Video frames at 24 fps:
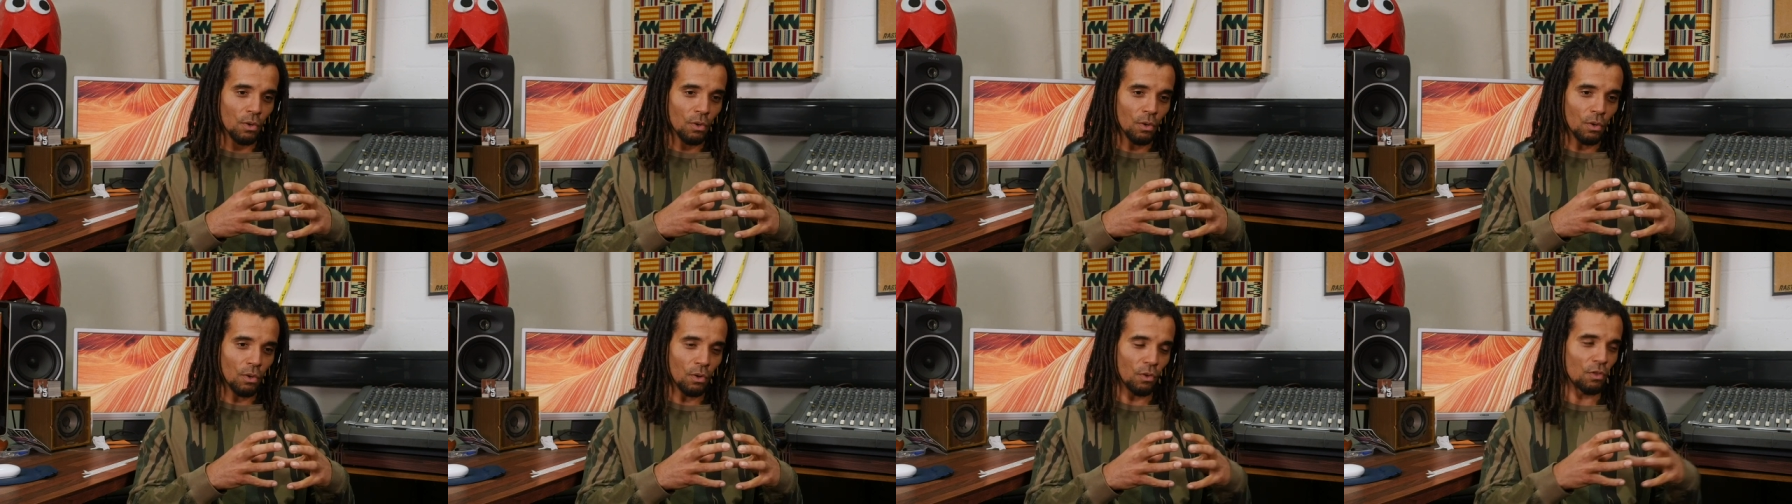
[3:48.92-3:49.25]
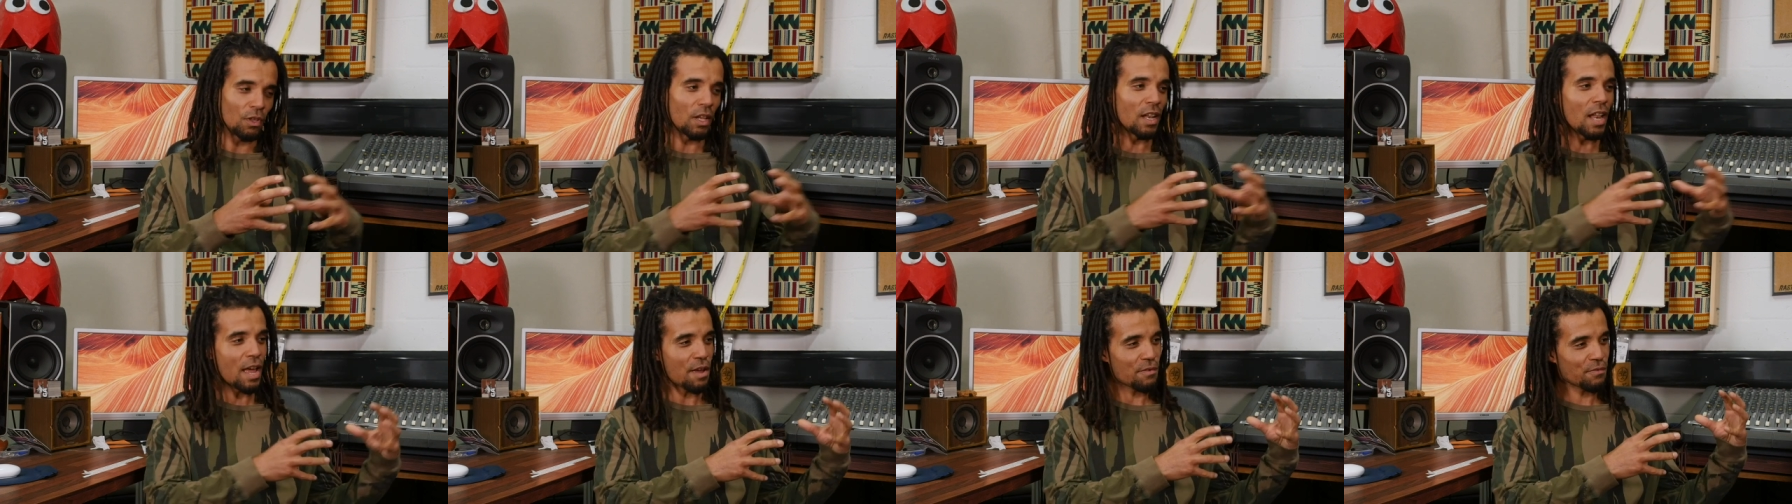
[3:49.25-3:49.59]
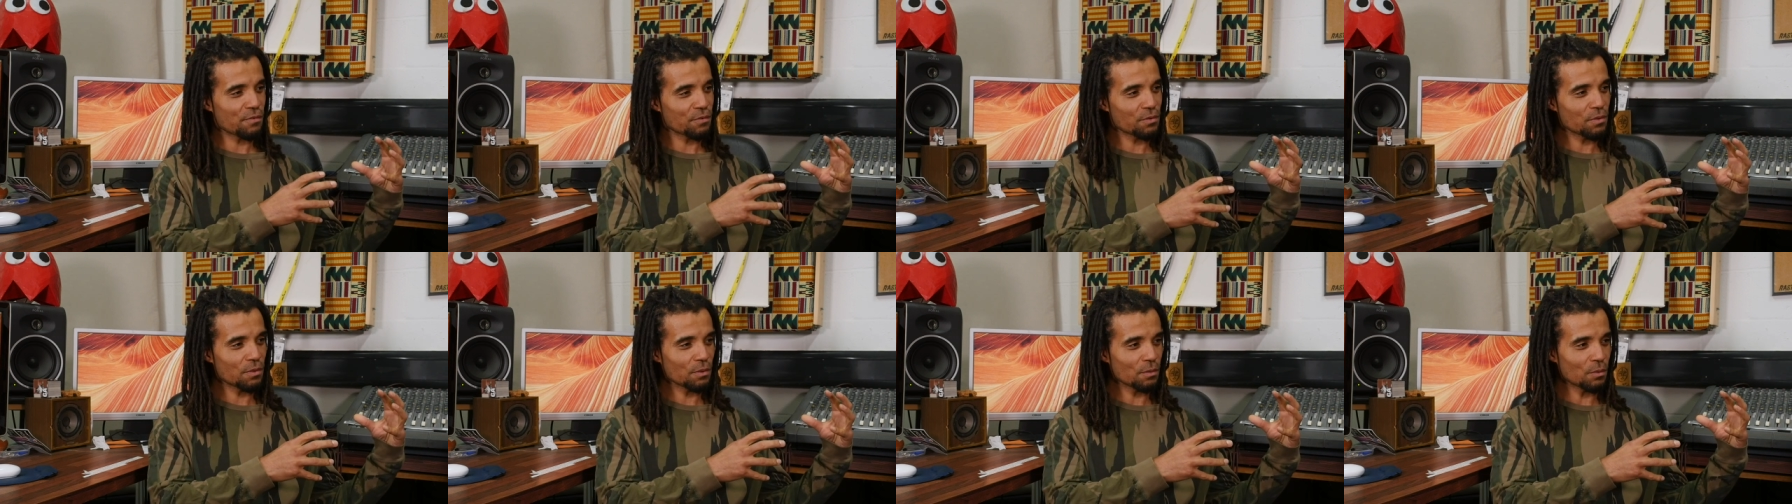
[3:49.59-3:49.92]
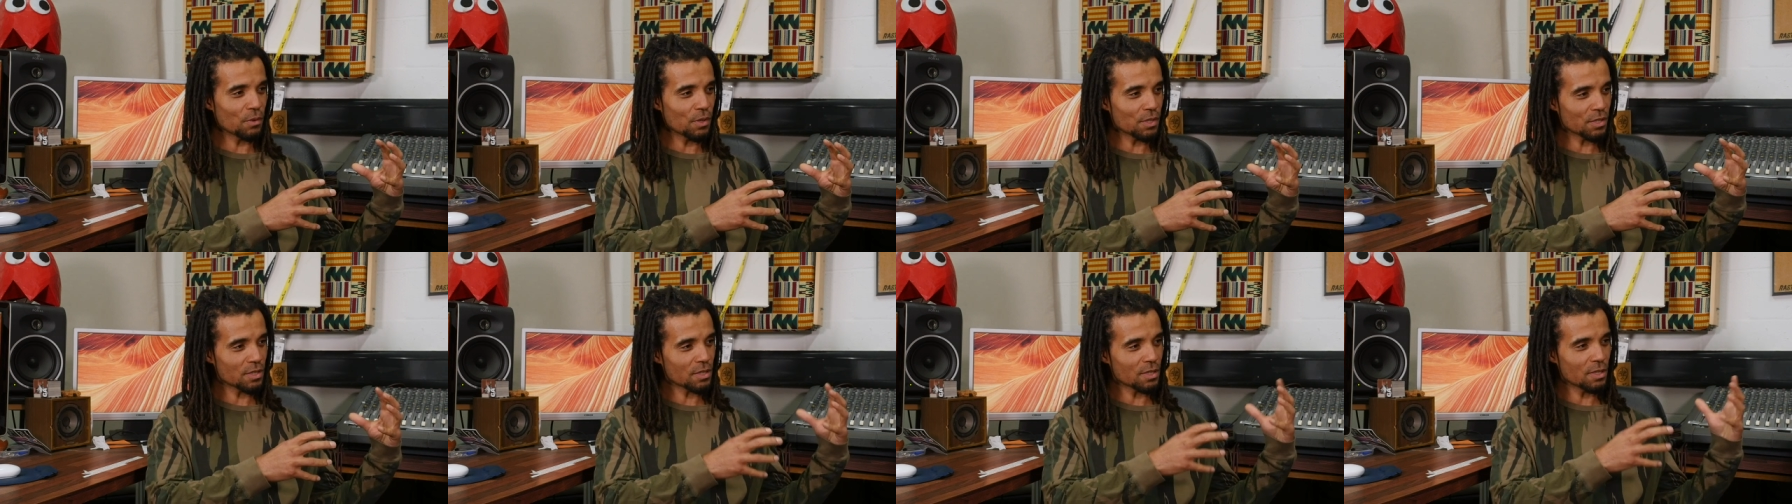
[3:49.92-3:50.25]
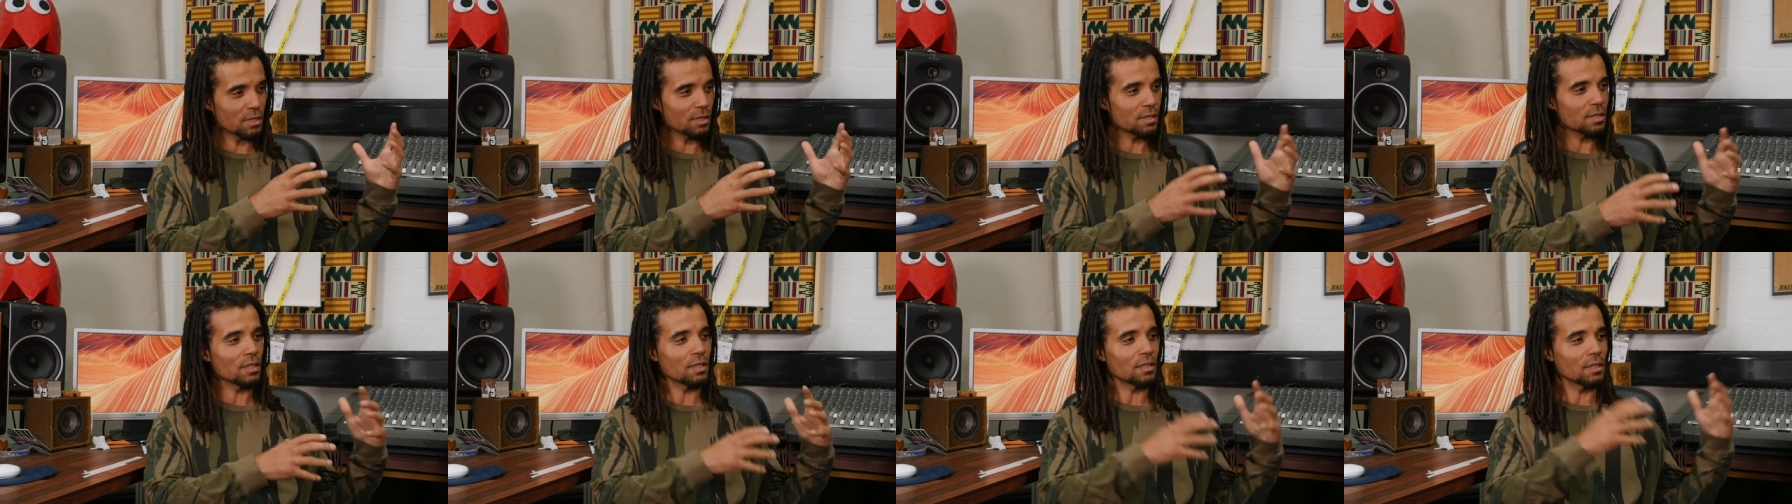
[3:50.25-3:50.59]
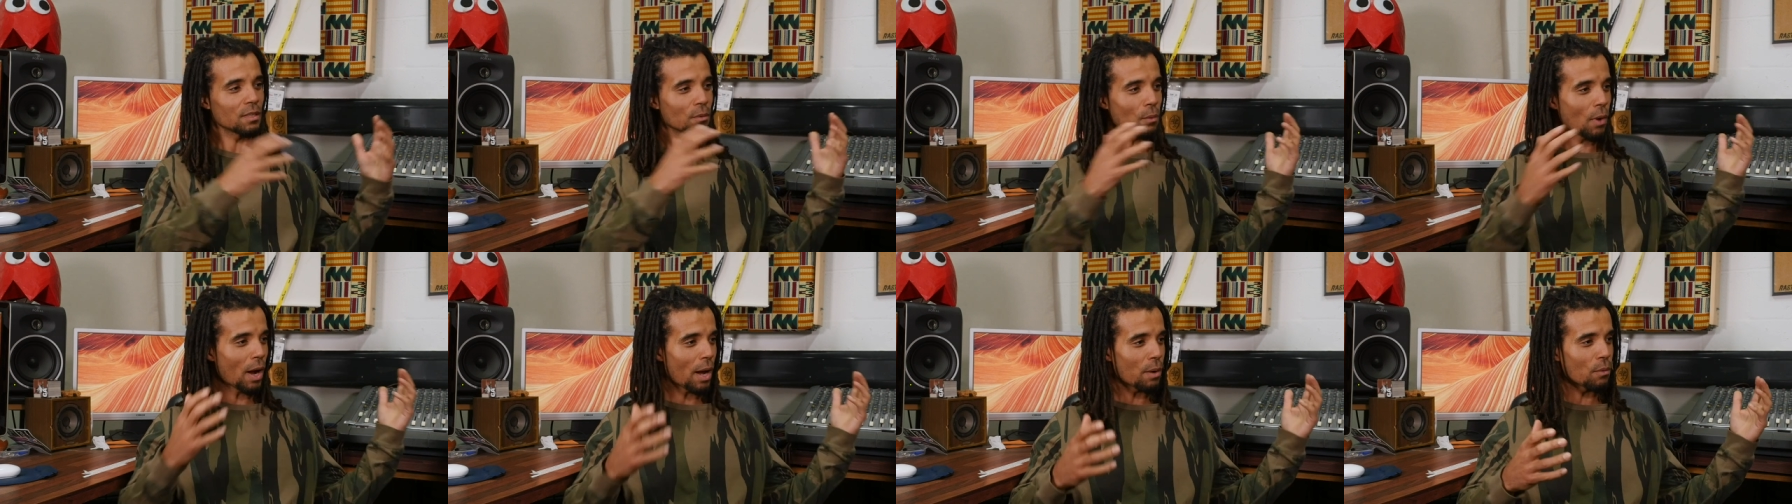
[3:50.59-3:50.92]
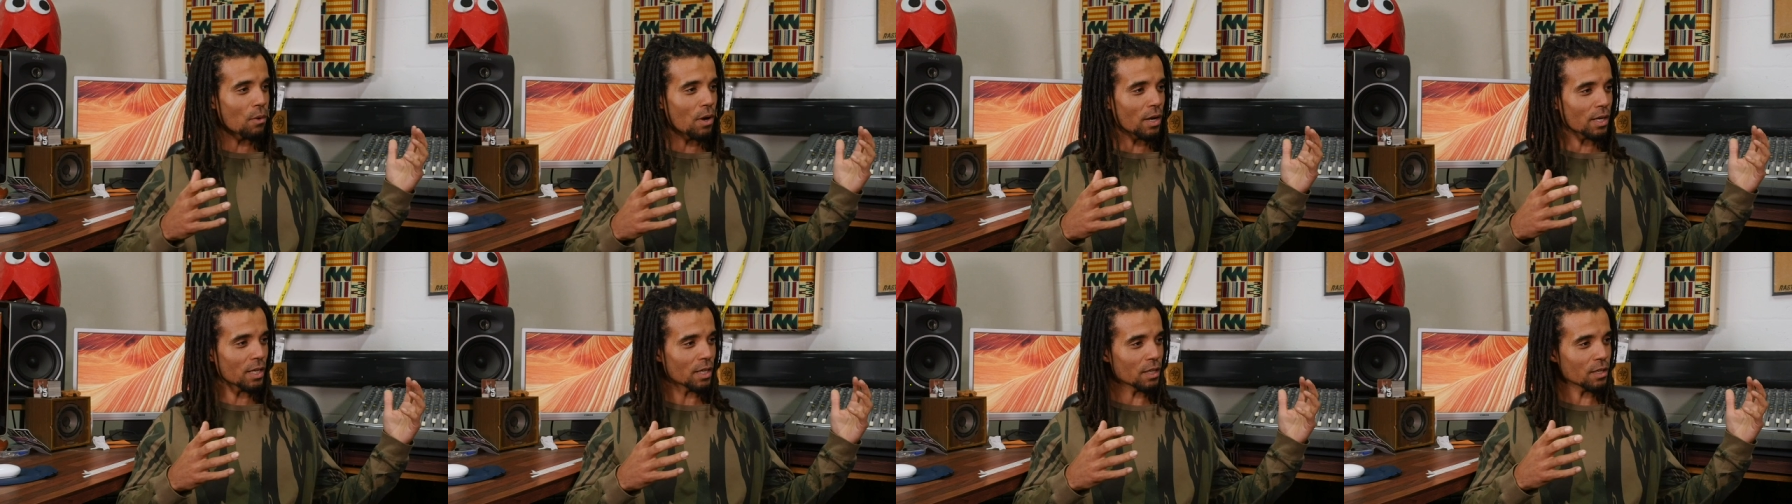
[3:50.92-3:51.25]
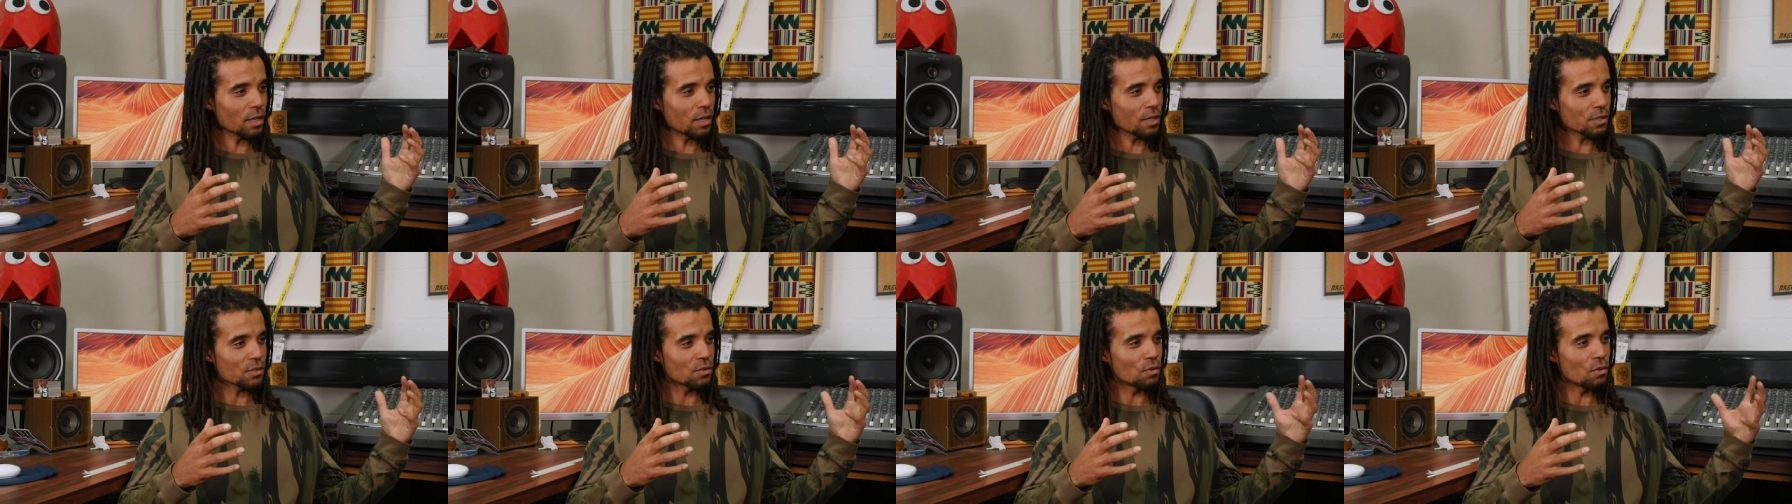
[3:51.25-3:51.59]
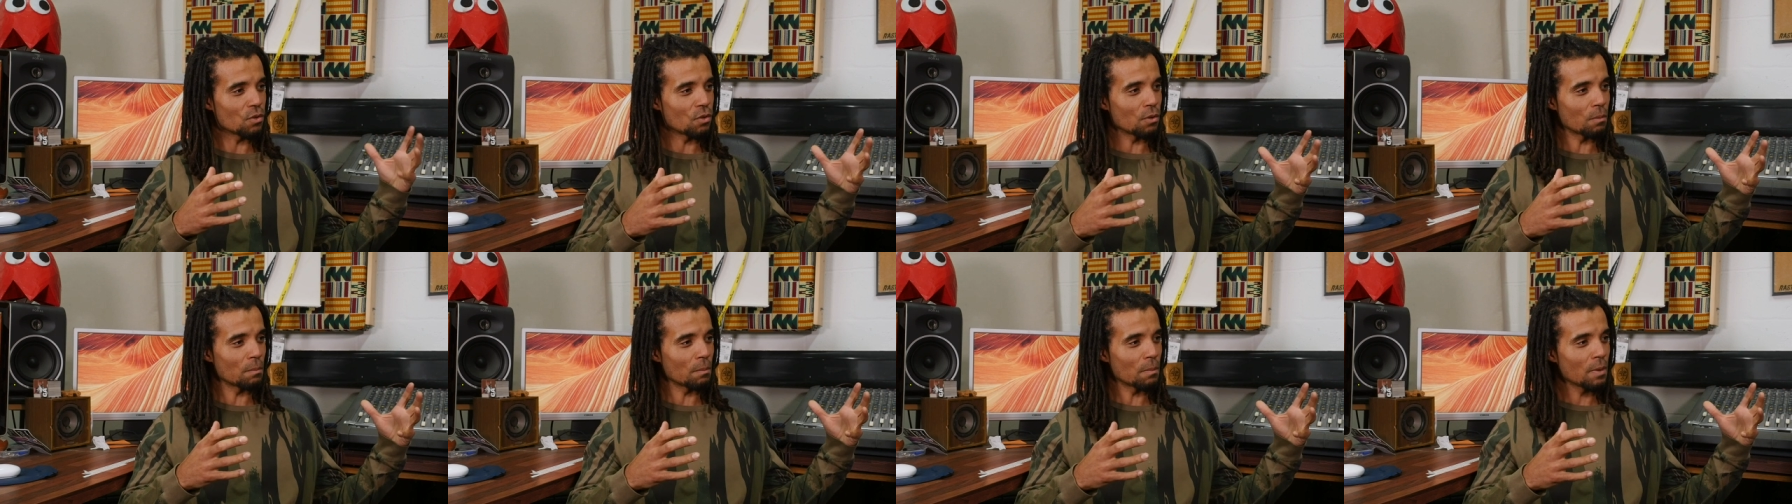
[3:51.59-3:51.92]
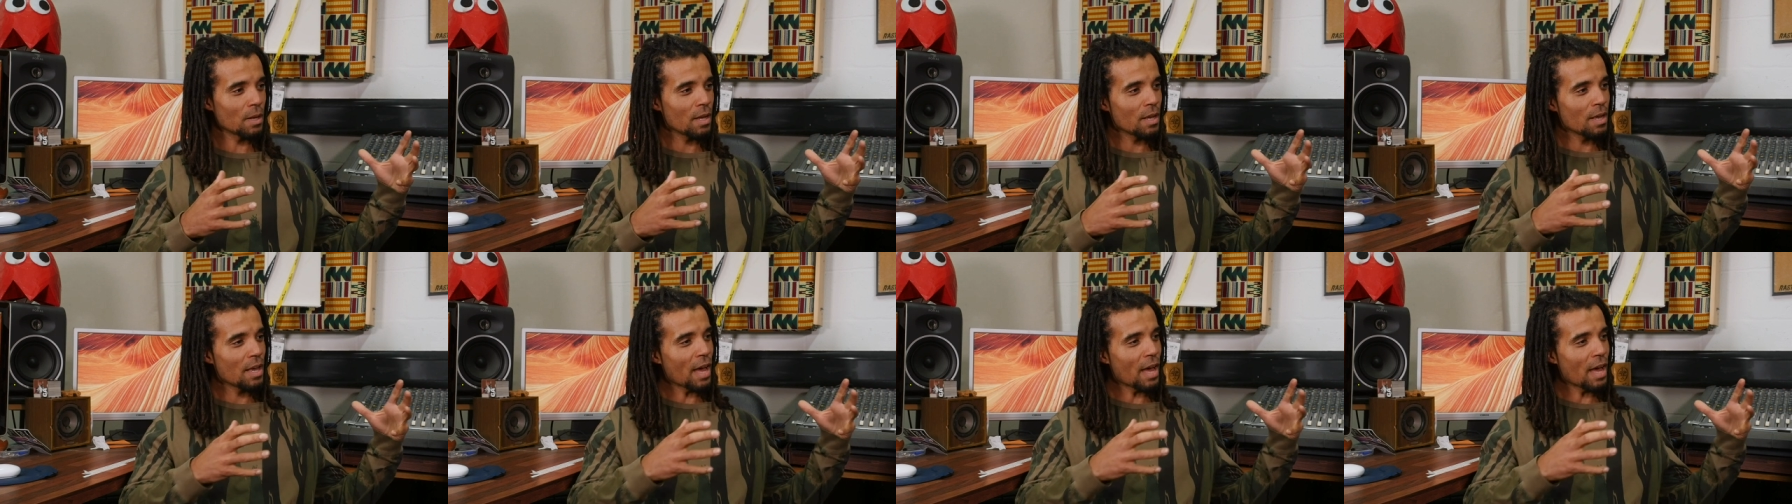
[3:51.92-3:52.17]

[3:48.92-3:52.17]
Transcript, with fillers: on the left, what is considered the white working class norm.